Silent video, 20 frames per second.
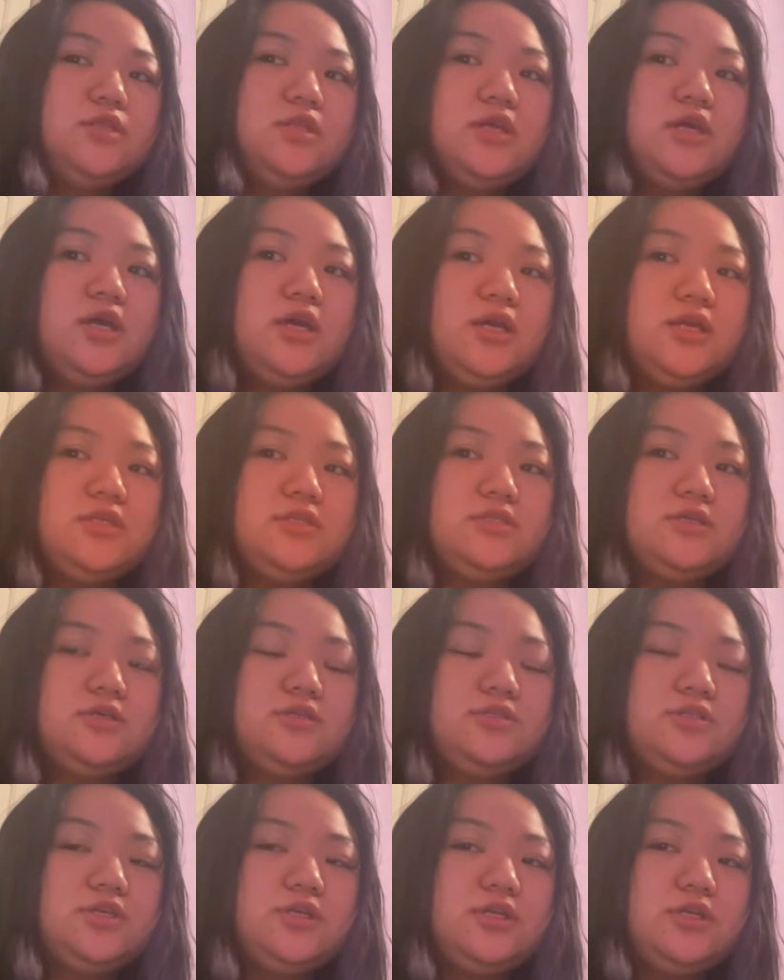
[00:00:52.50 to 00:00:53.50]
I saw
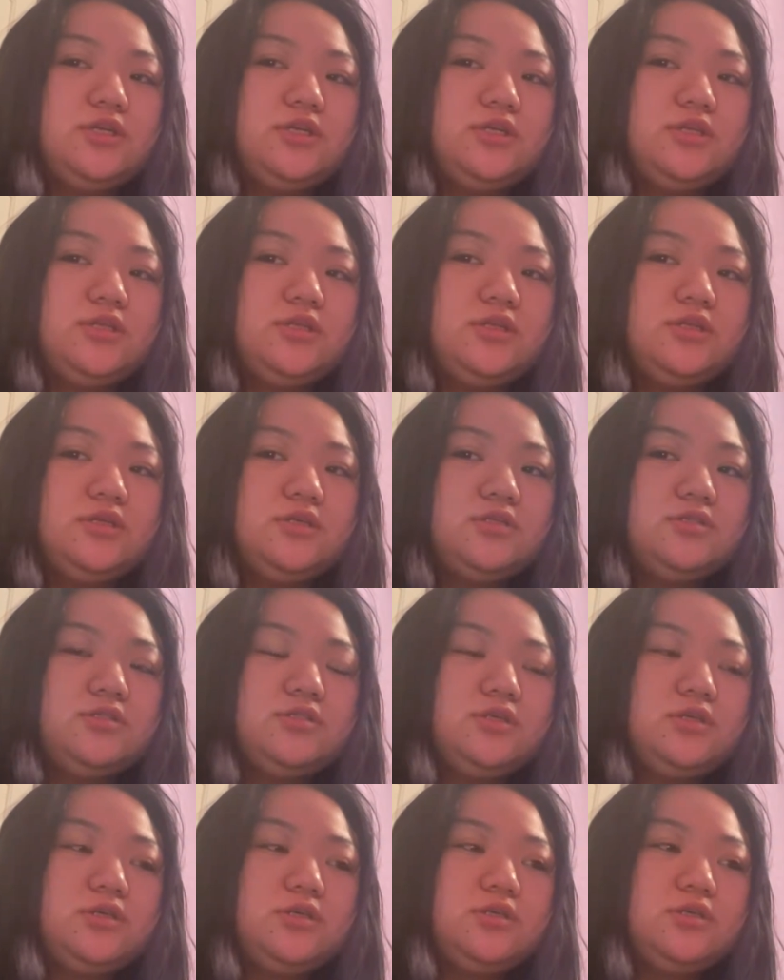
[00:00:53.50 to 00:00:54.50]
Jaden. I
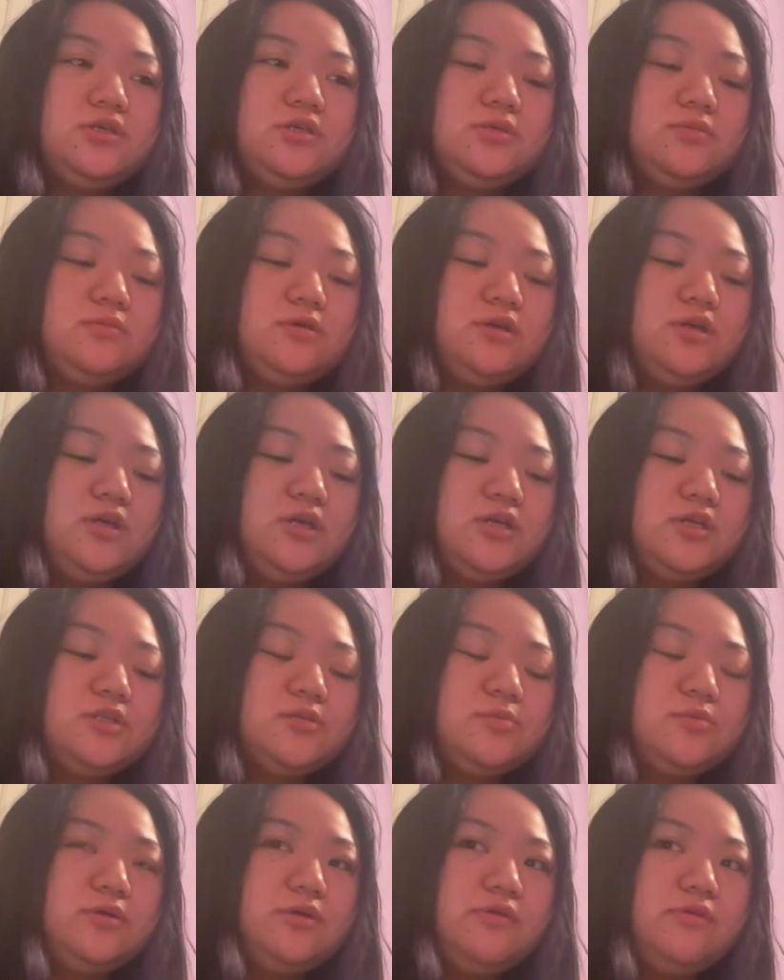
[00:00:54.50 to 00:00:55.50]
saw my
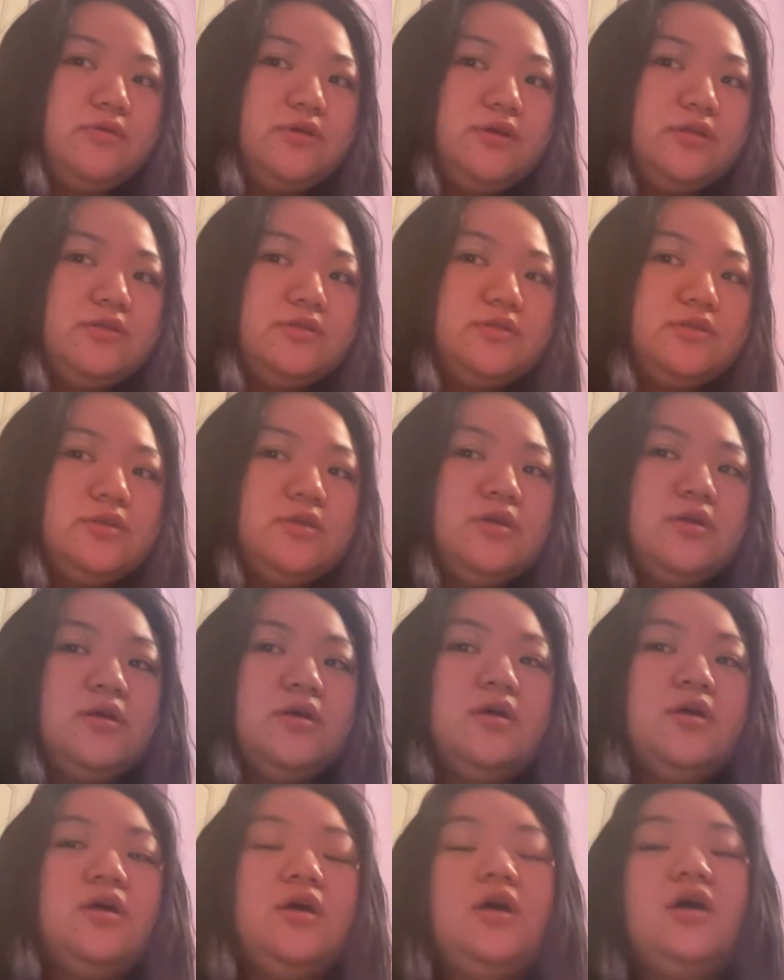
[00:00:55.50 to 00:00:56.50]
ex-boyfriend.
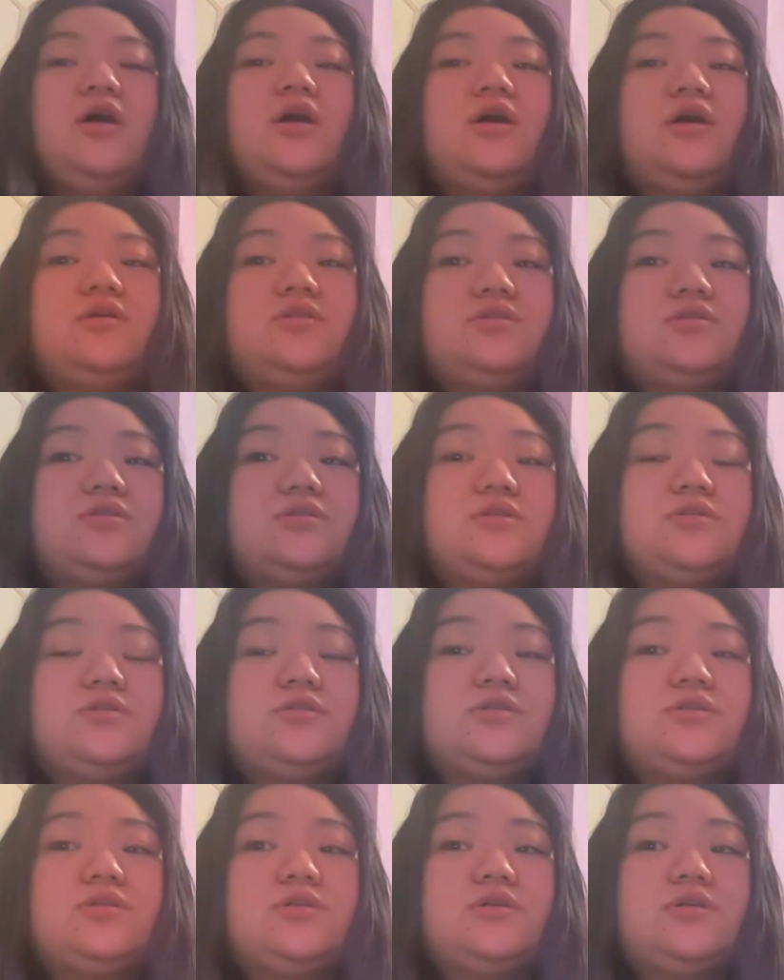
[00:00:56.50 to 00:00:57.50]
As a
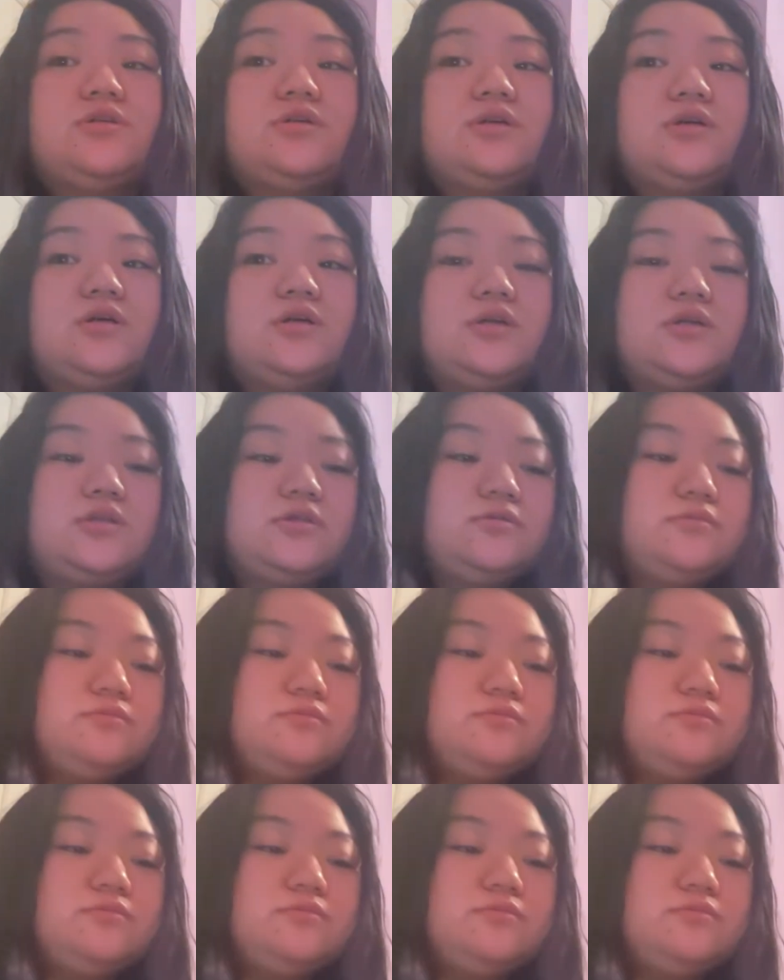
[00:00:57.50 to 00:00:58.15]
surgeon,